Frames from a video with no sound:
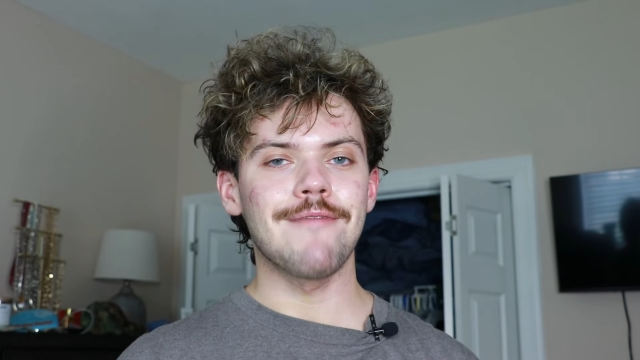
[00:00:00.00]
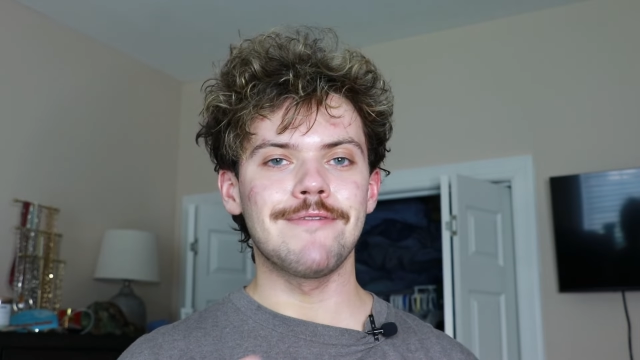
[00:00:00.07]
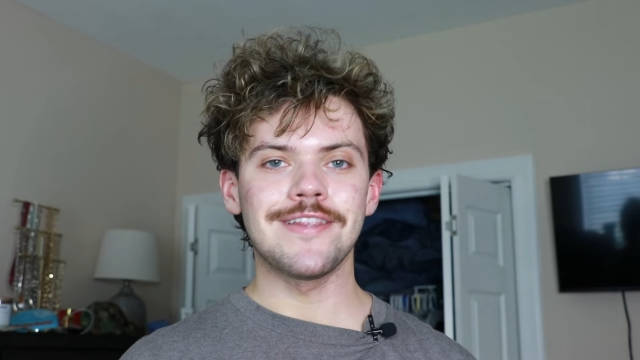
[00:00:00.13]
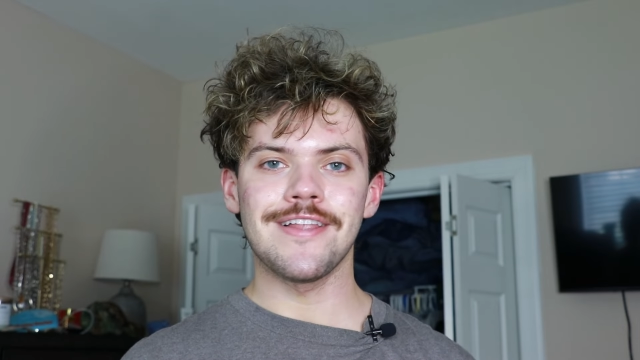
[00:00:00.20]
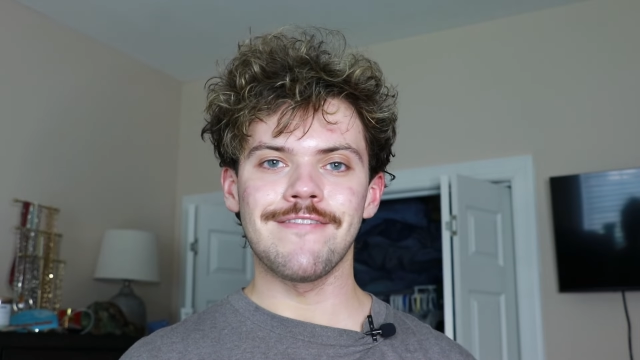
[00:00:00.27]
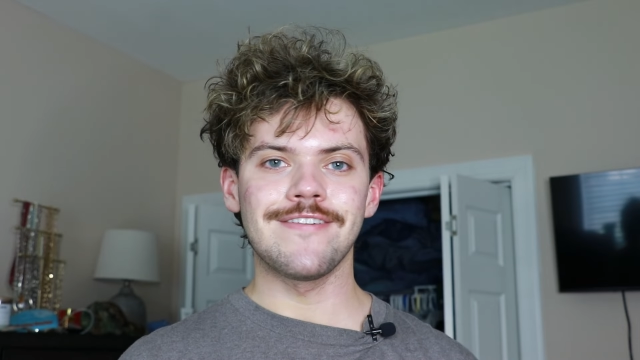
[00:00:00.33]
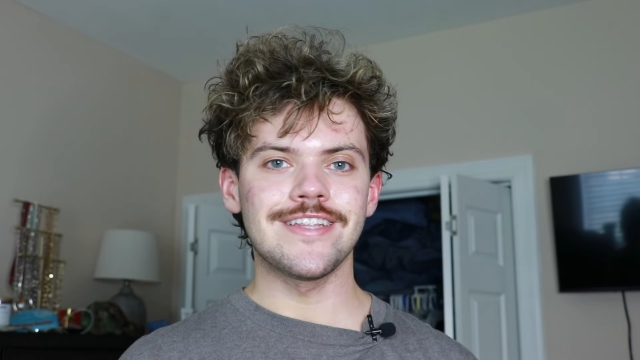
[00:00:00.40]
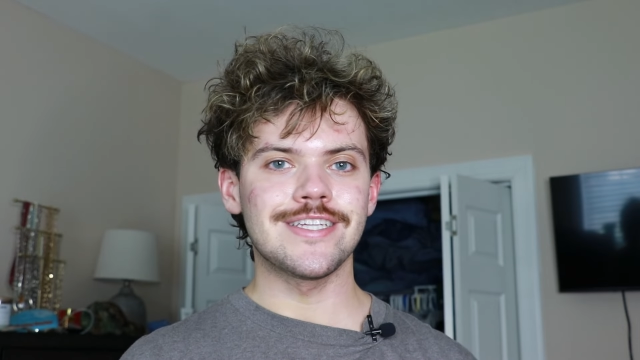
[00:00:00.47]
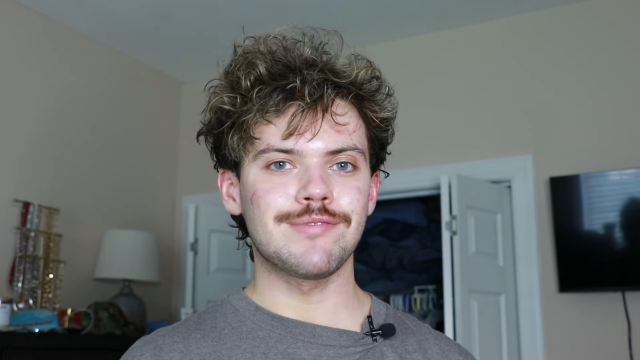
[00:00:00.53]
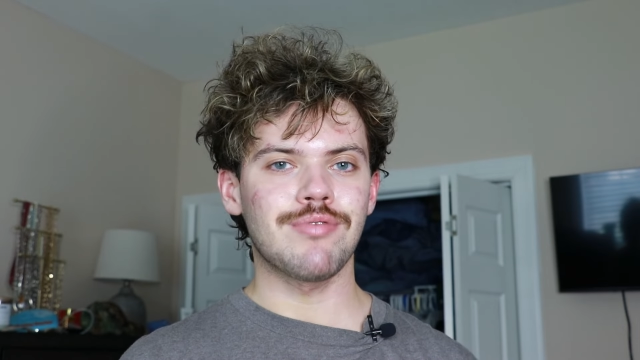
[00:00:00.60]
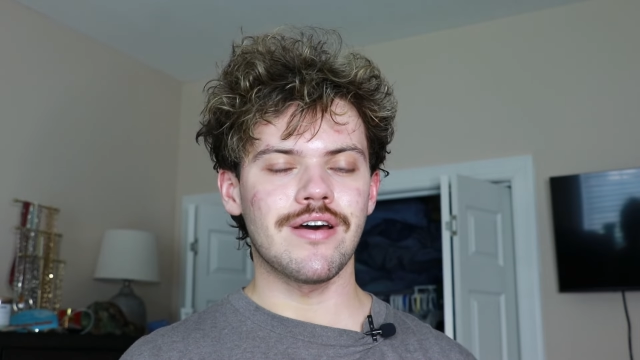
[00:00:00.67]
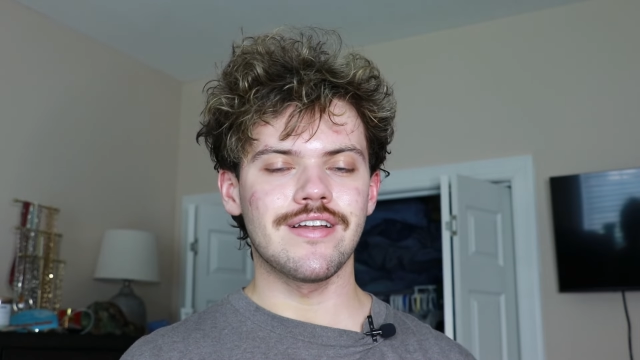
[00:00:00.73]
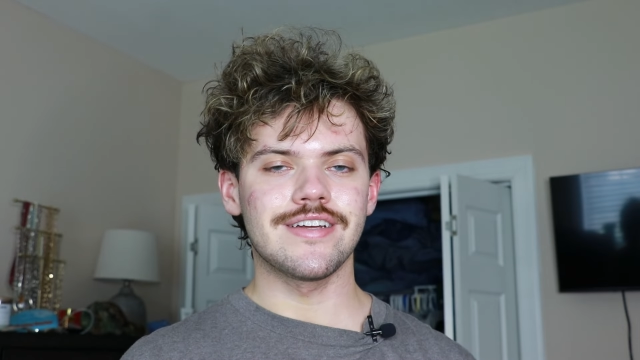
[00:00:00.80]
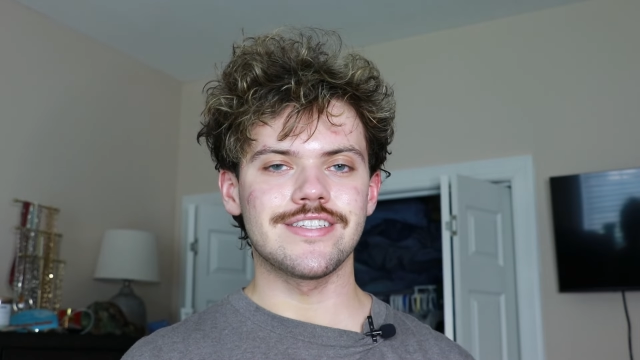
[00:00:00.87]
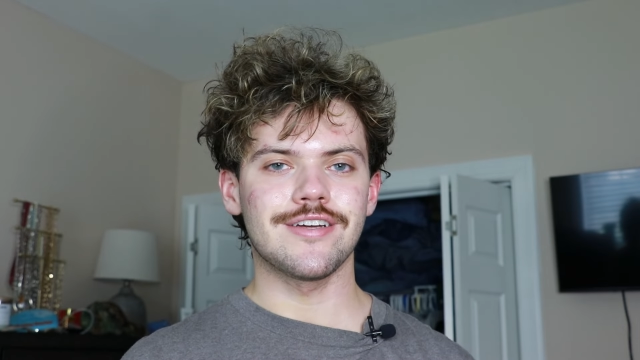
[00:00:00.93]
I've been loving this
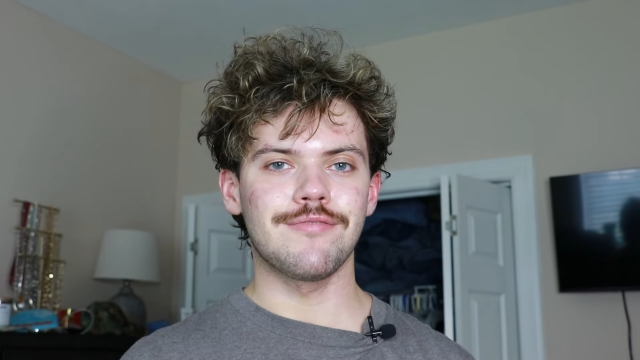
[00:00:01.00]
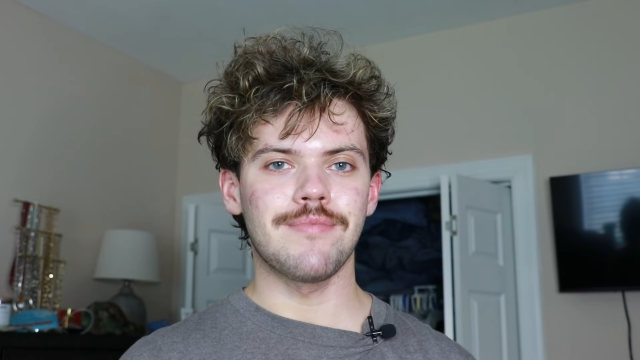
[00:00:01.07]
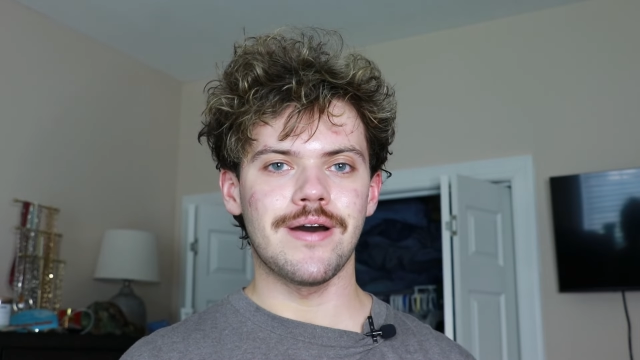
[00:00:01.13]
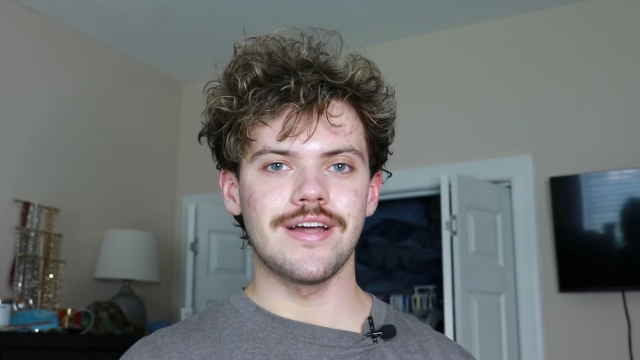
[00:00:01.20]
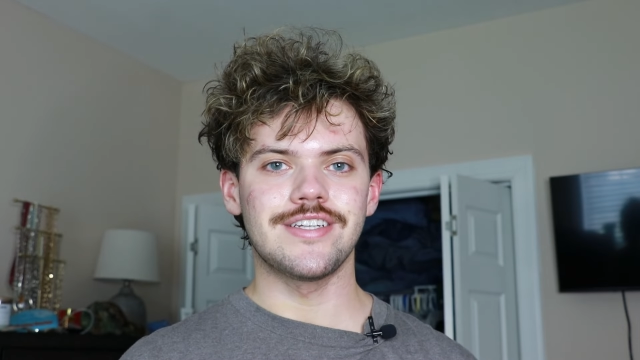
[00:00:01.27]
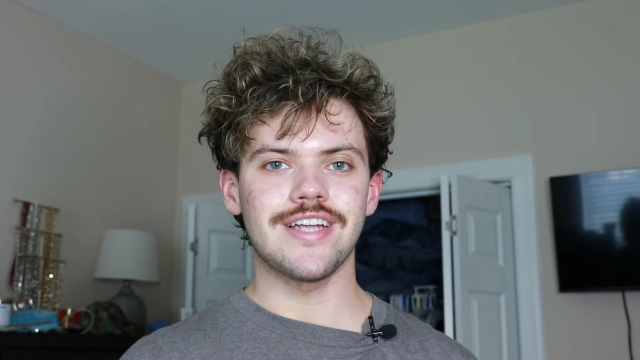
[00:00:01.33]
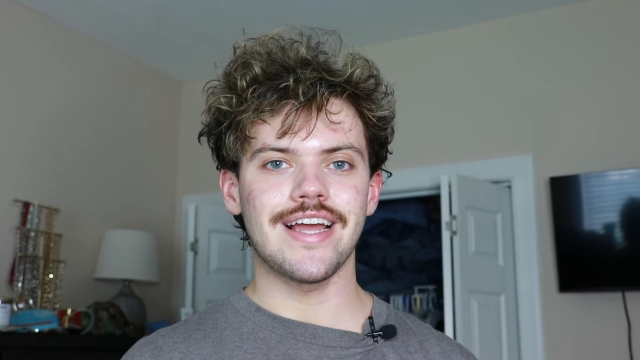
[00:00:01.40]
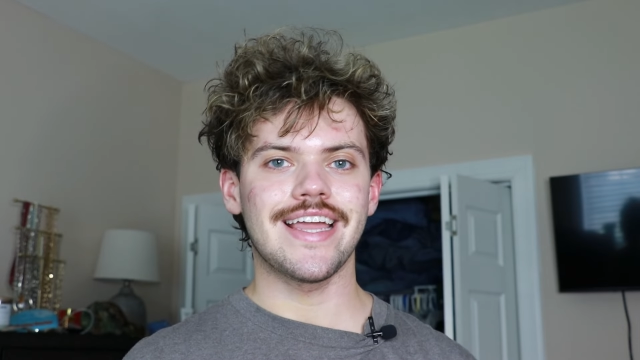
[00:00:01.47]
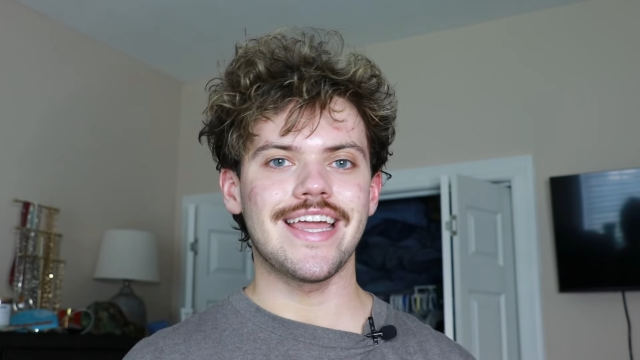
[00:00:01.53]
product so much.